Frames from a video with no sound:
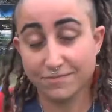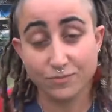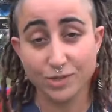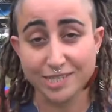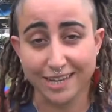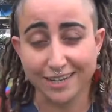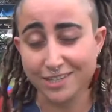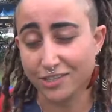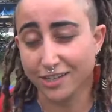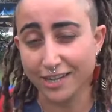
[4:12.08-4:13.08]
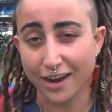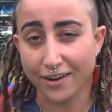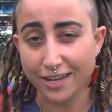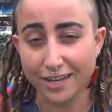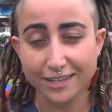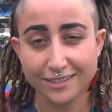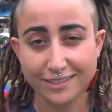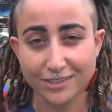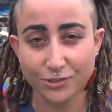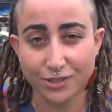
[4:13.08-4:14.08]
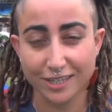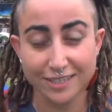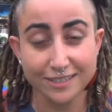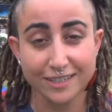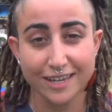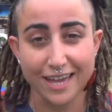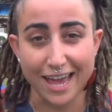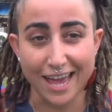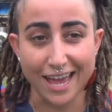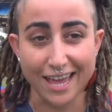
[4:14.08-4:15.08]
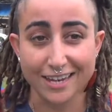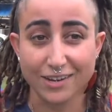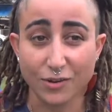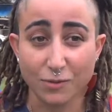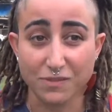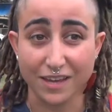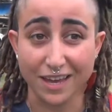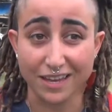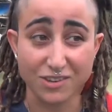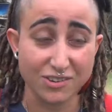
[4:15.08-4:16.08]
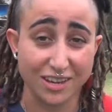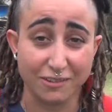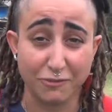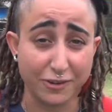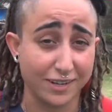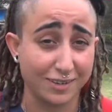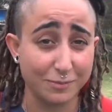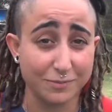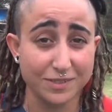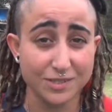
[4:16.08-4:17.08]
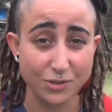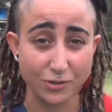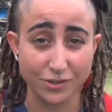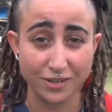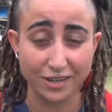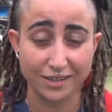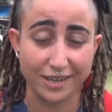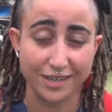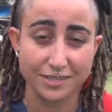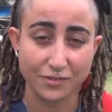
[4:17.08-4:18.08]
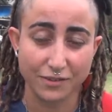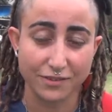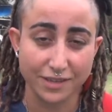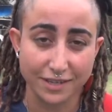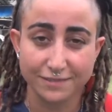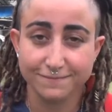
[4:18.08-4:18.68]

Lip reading: we stand in solidarity, Julian. And hope that you get freedom soon. And thanks for everything.